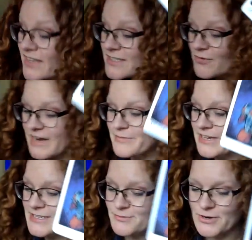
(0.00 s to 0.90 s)
it's funny
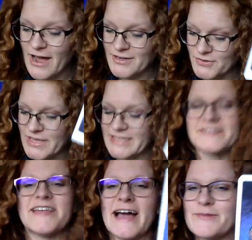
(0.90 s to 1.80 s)
because we're not doing
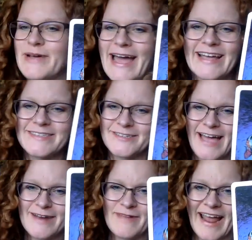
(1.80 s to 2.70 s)
this deck, but I still
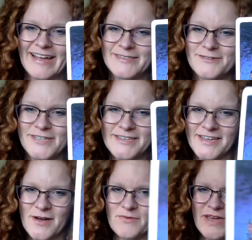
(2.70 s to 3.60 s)
had it in my hand. So
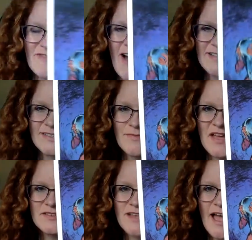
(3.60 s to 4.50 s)
Jessica, we've got some
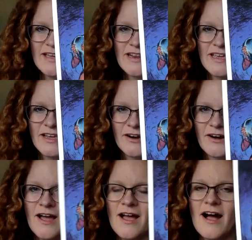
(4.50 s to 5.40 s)
anxiety
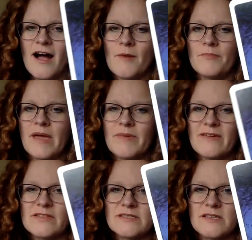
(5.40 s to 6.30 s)
here. Um, maybe
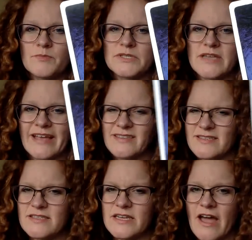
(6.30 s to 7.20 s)
even sleepless nights. This
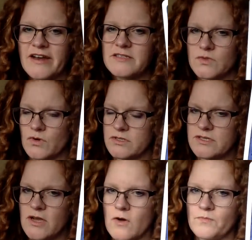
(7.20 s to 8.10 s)
is the Nine of Swords.
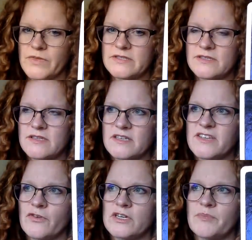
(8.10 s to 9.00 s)
So it's a
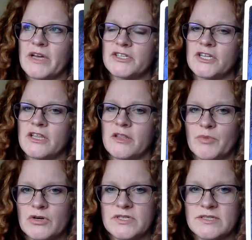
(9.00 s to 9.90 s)
different depiction than the
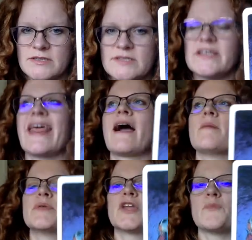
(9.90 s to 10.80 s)
person sitting
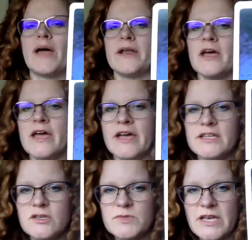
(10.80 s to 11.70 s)
up in their bed.
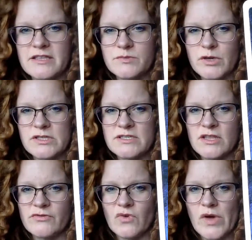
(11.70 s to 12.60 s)
It's almost like this person's in
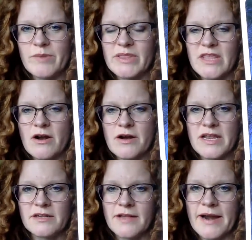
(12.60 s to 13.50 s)
the void, but they're in
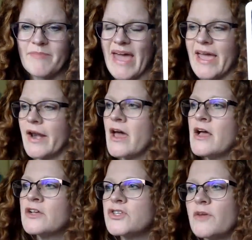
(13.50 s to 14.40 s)
a lot of pain.
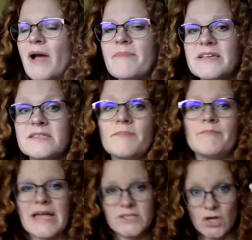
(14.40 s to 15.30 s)
So there might be some
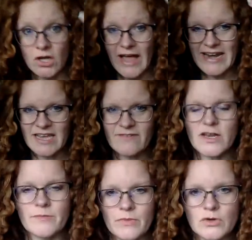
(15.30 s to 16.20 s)
mental and
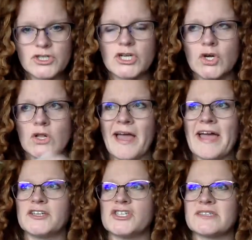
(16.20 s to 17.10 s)
even emotional
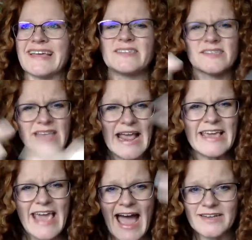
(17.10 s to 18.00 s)
and just like
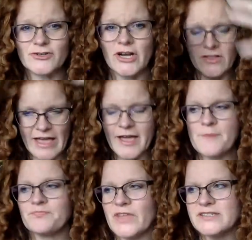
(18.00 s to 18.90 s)
psychiatric, like
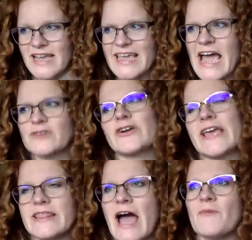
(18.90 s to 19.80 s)
not psychiatric
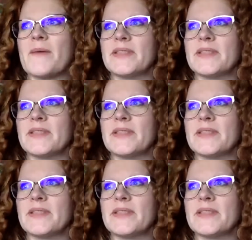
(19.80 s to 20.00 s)
in that way, but